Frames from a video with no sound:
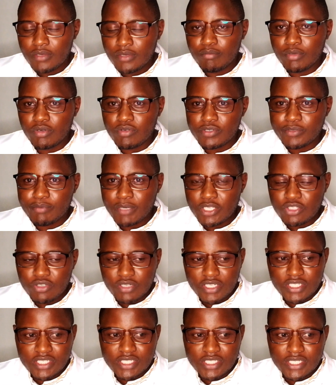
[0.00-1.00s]
because
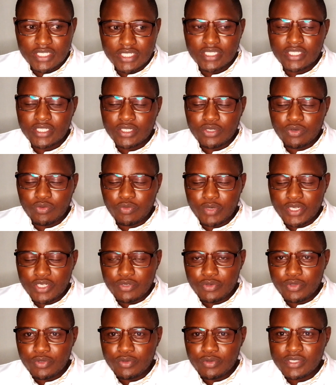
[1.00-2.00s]
majority, when
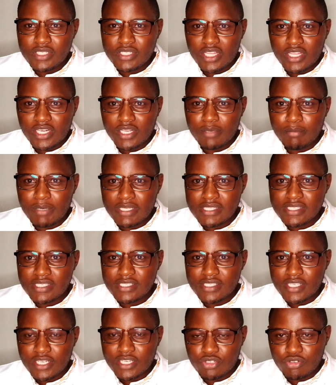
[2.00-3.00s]
you use the 3 months
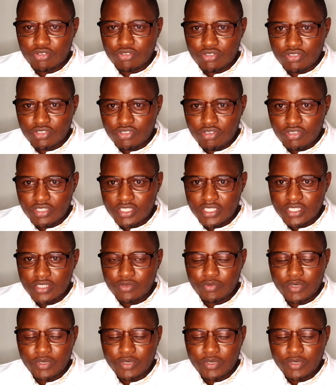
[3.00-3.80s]
injection shot,